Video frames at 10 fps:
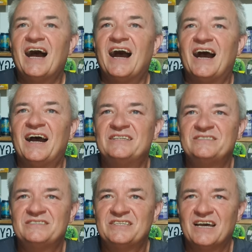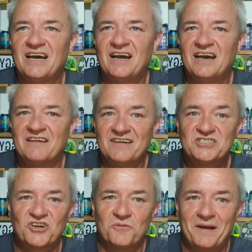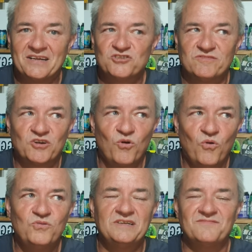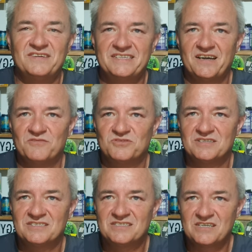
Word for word: and uh, and I've had to go back to recording videos and